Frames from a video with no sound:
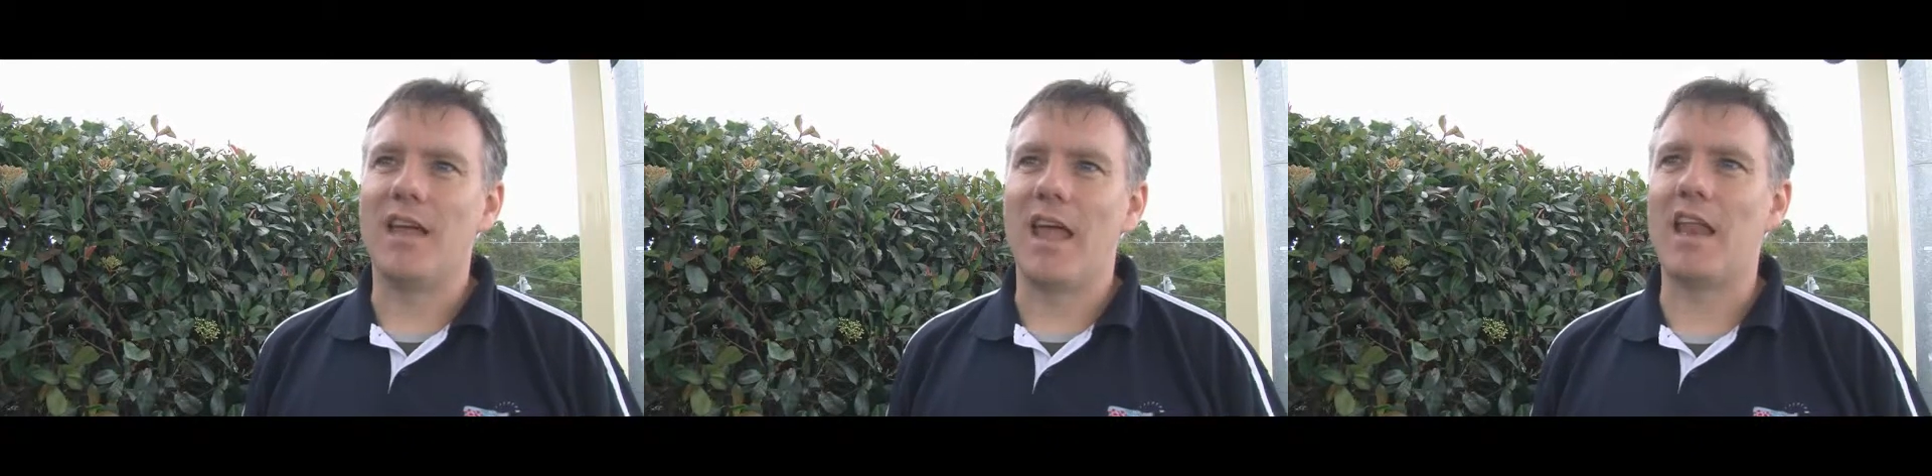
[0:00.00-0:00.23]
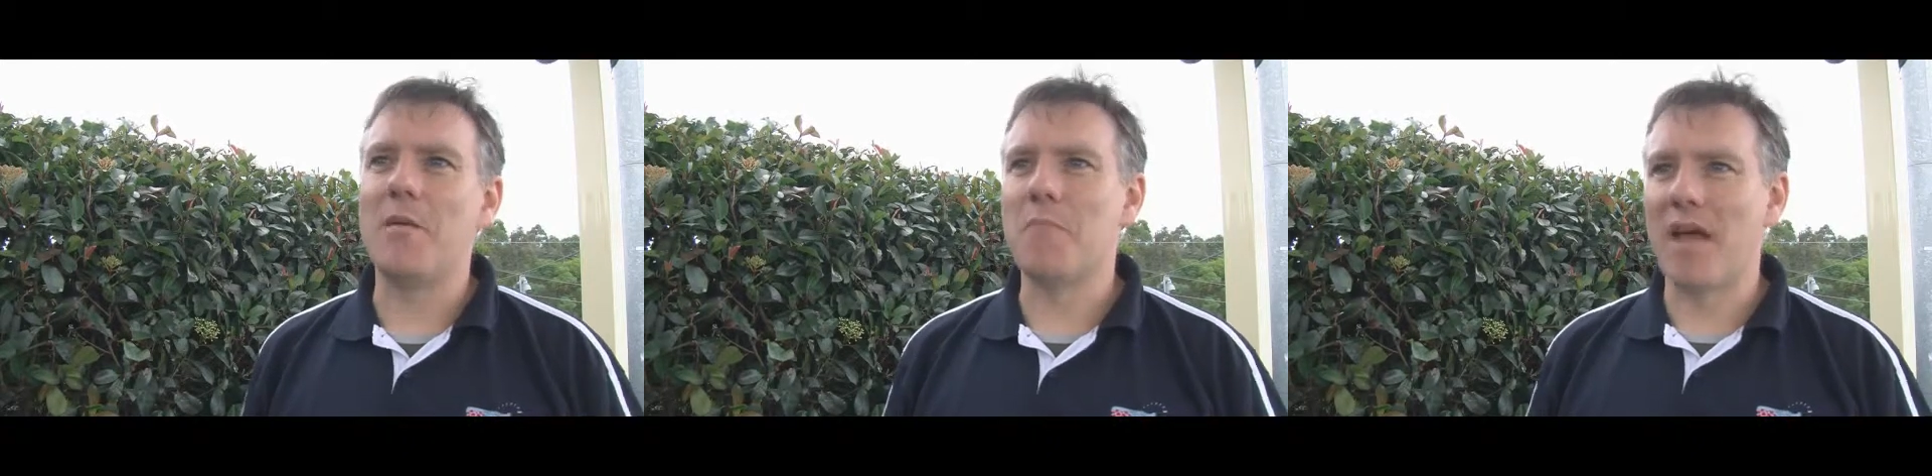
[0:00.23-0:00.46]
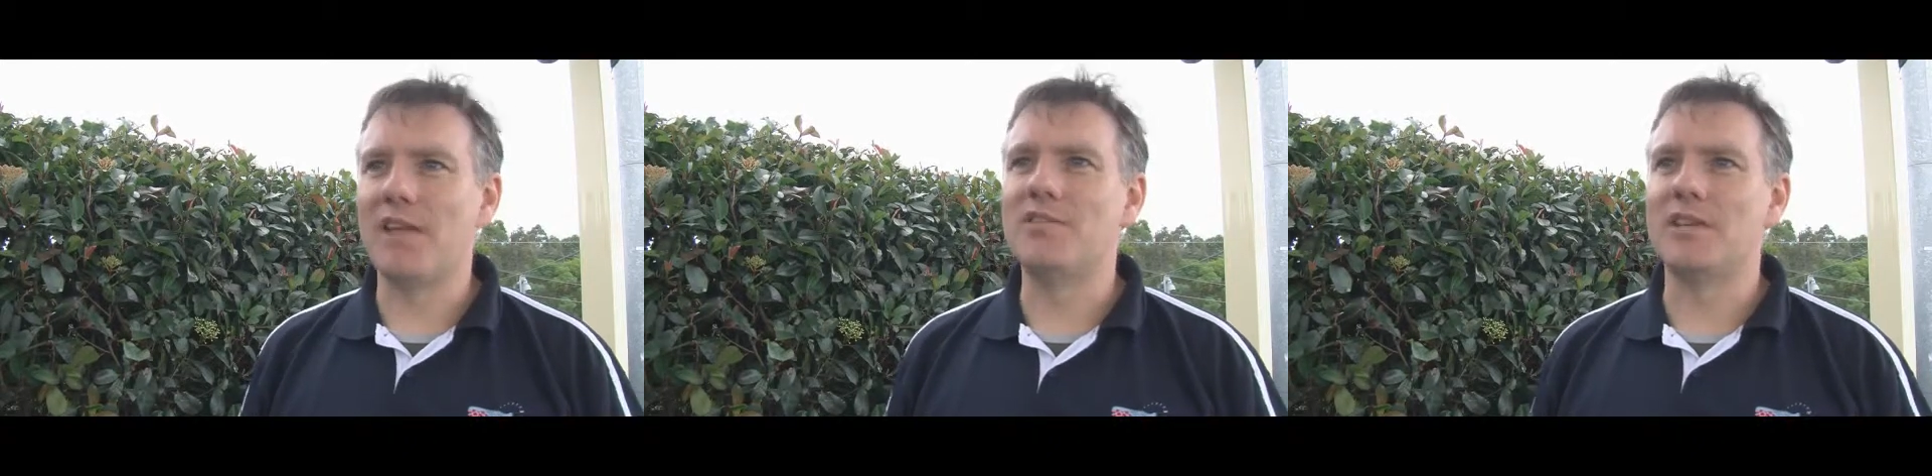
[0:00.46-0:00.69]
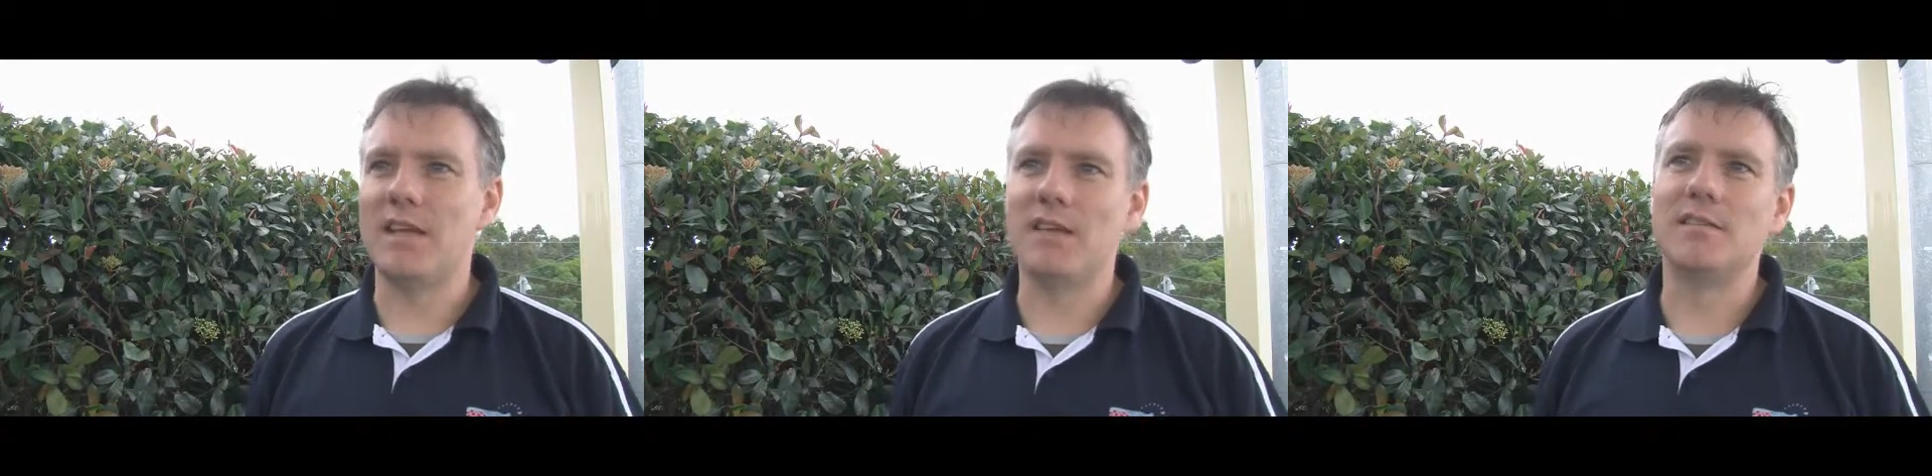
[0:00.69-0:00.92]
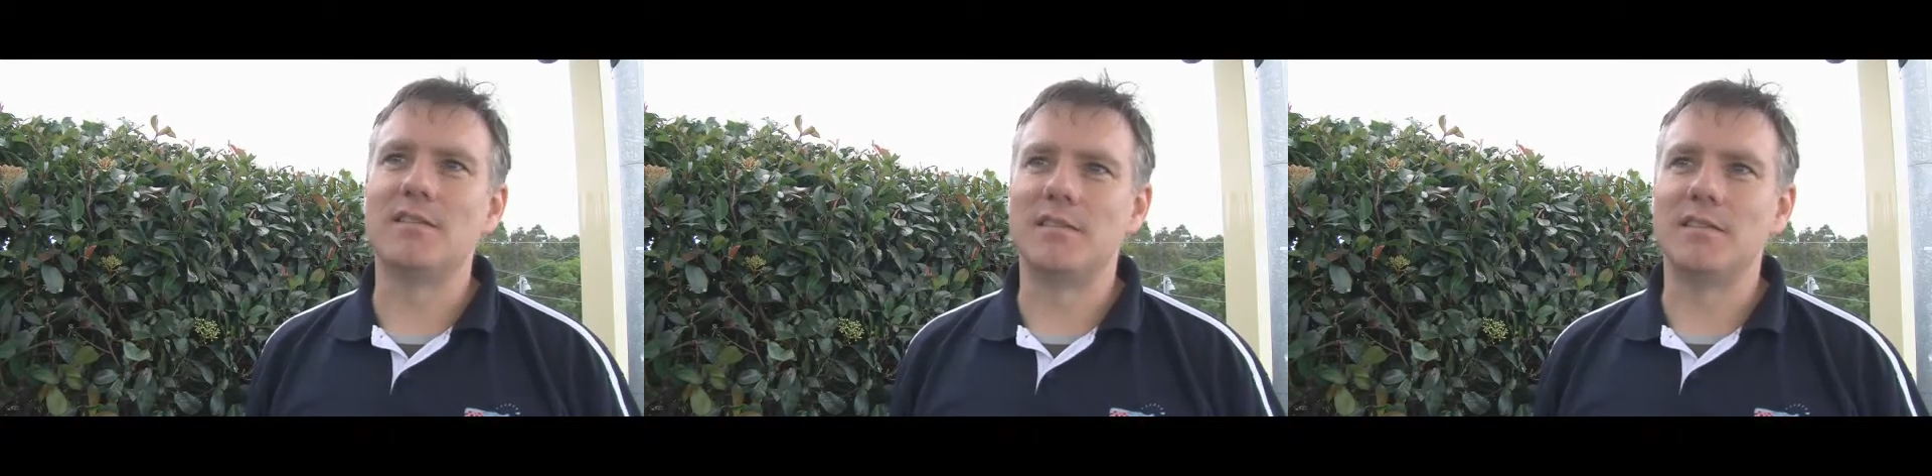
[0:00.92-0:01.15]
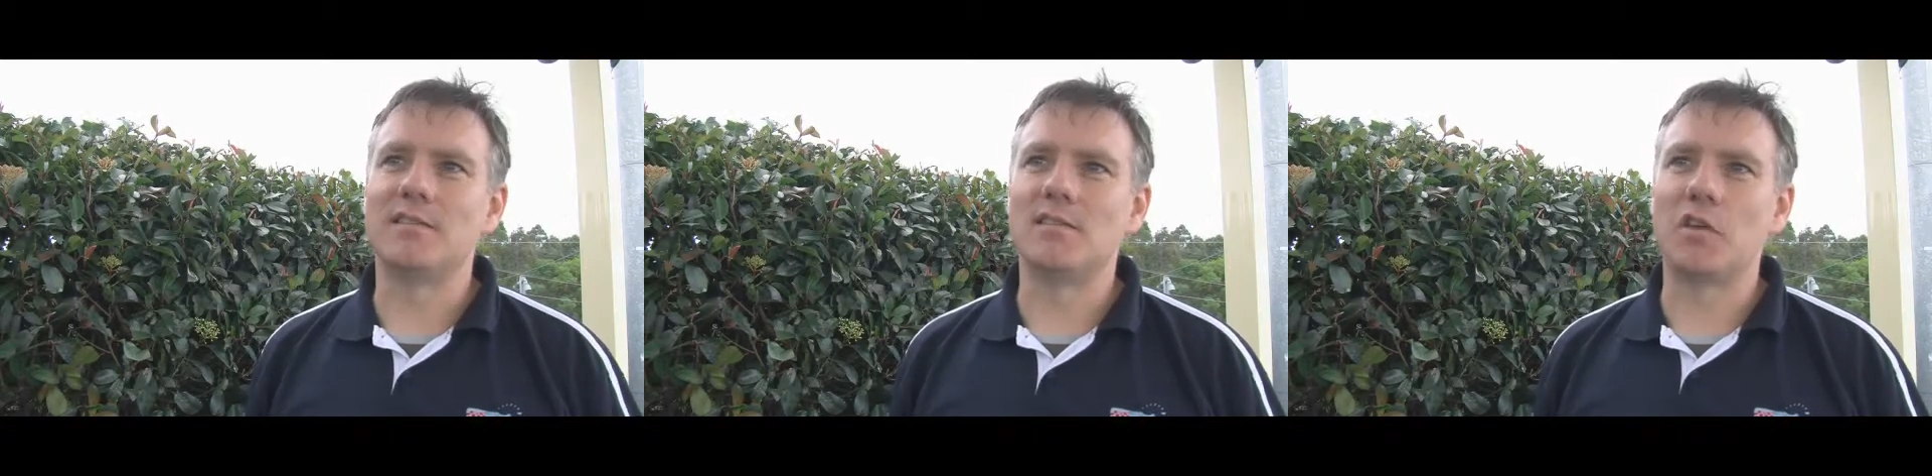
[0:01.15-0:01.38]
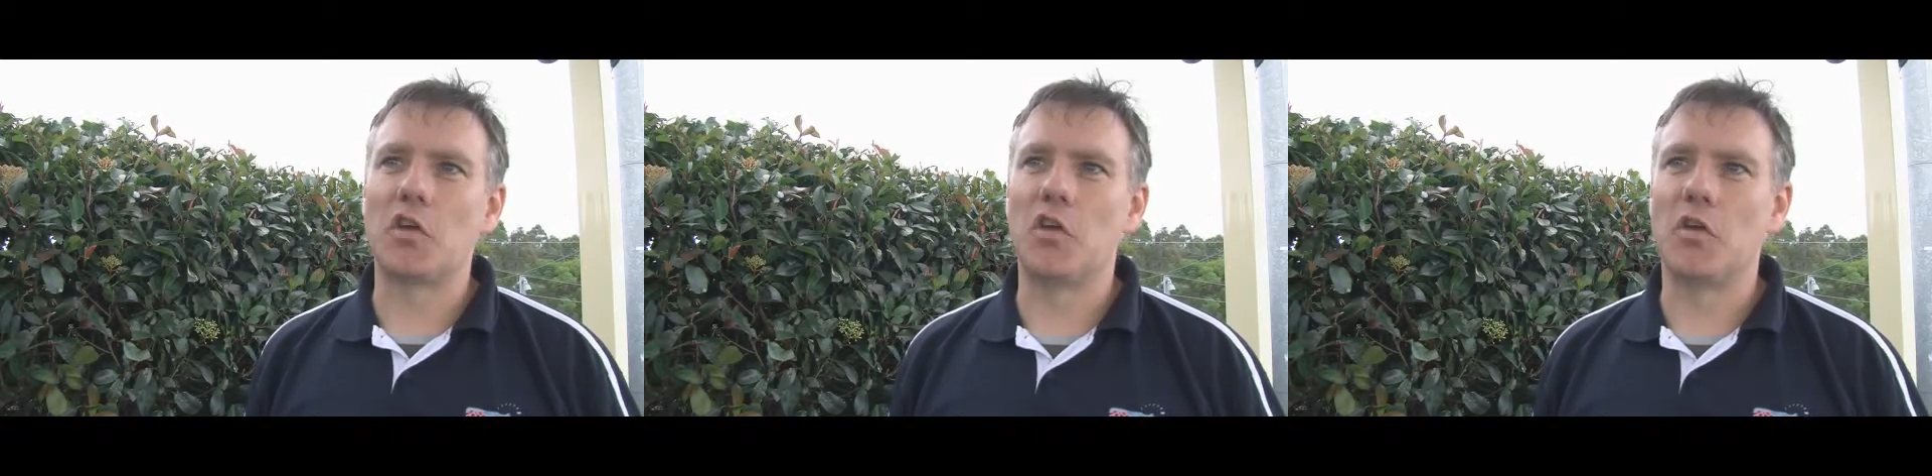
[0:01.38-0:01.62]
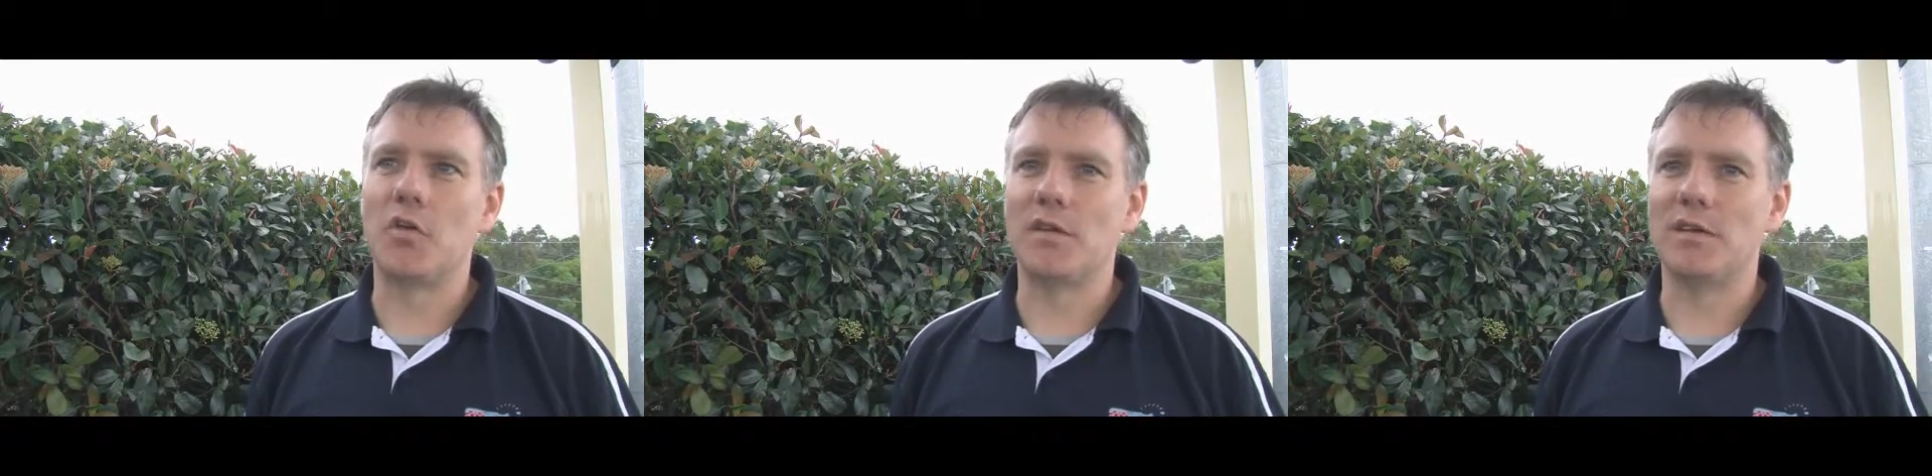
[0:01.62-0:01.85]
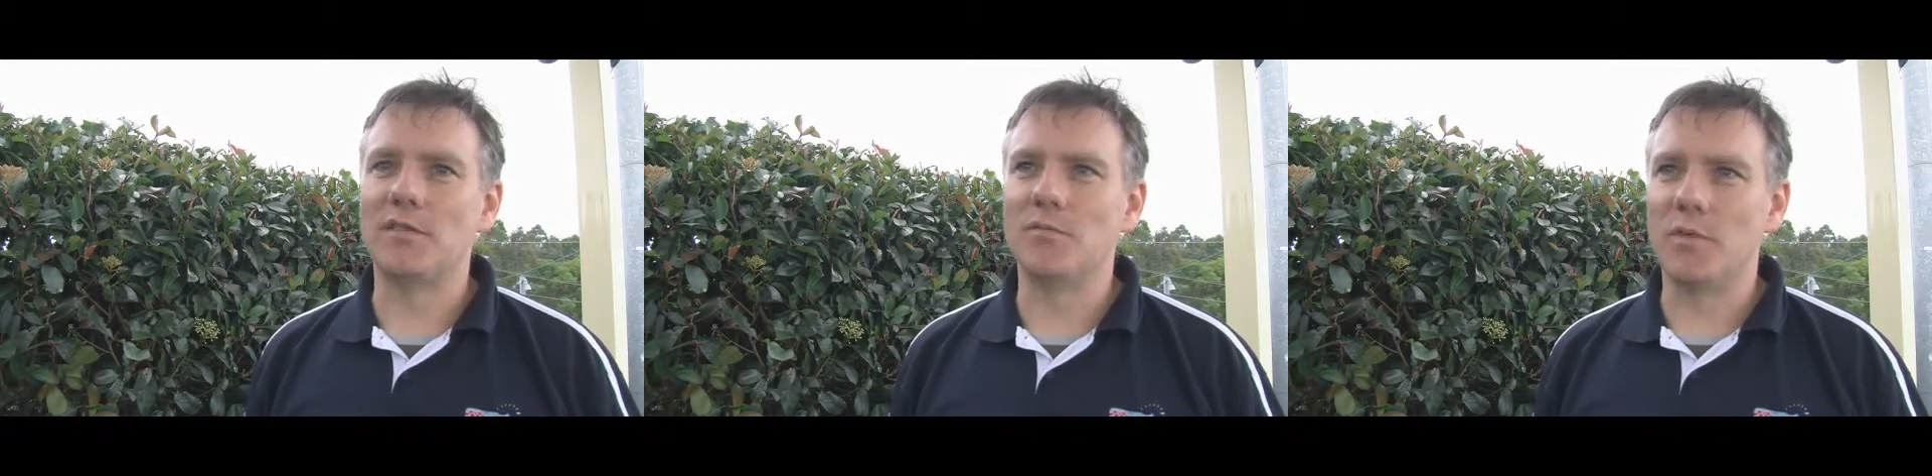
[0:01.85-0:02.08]
any major incidents
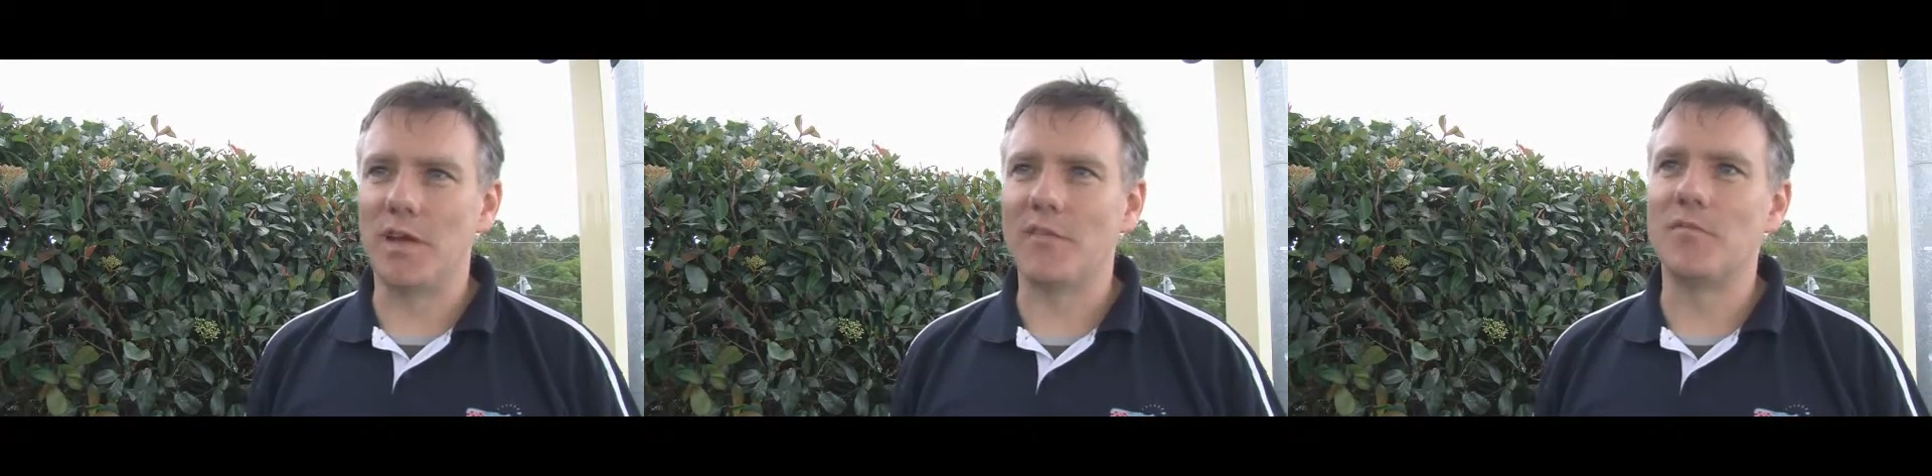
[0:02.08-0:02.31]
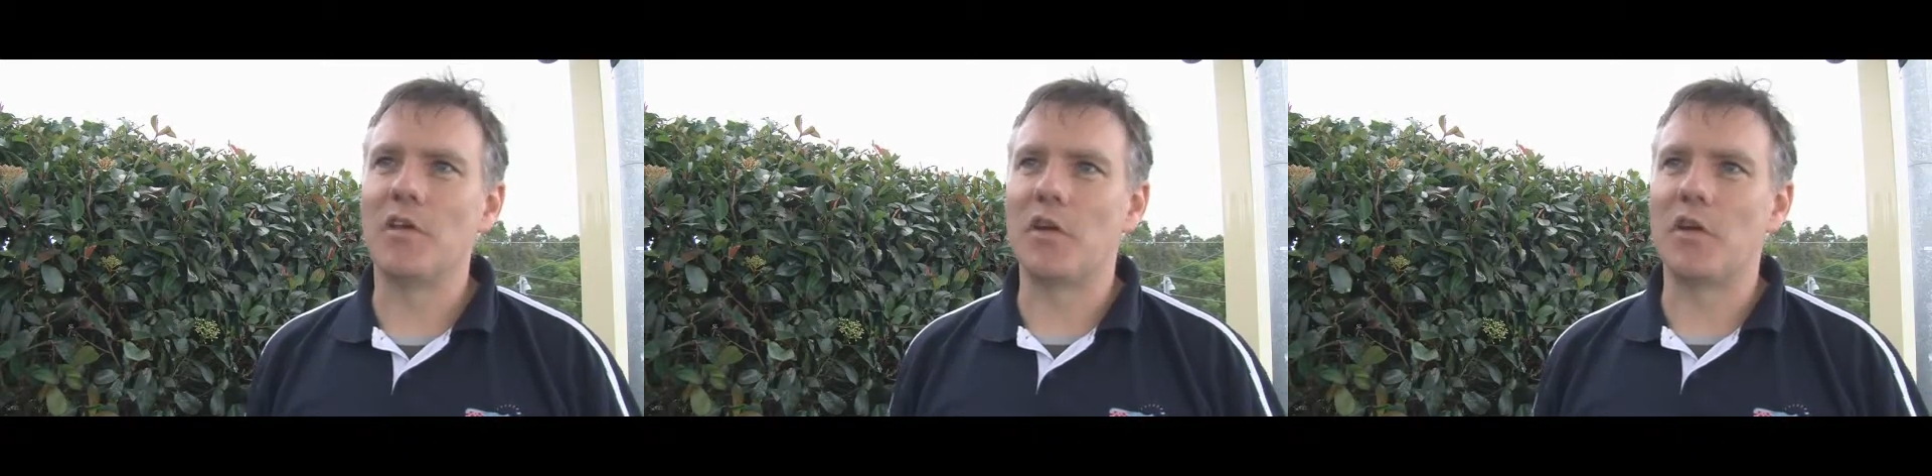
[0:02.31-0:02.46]
occurring where